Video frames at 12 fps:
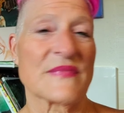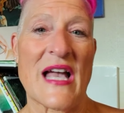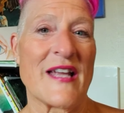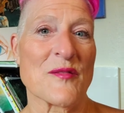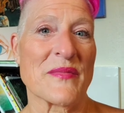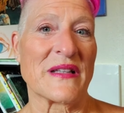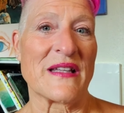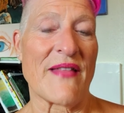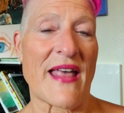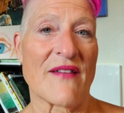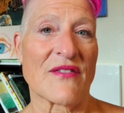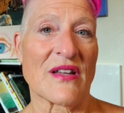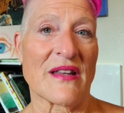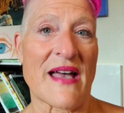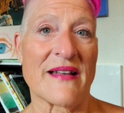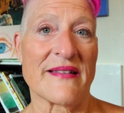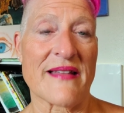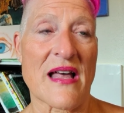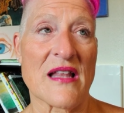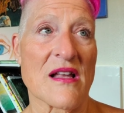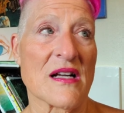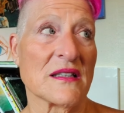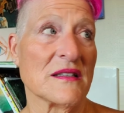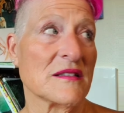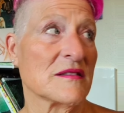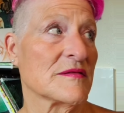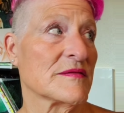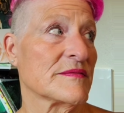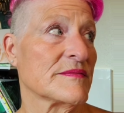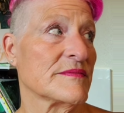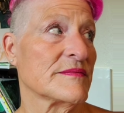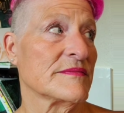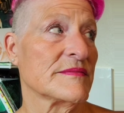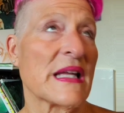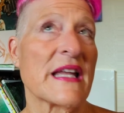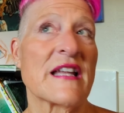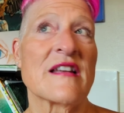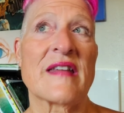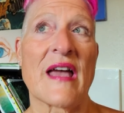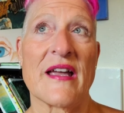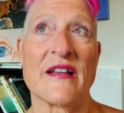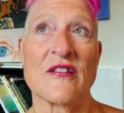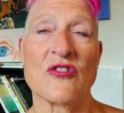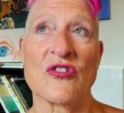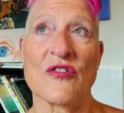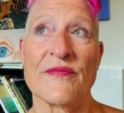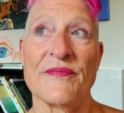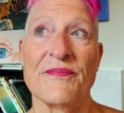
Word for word: I don't believe they have to last that long. Touch.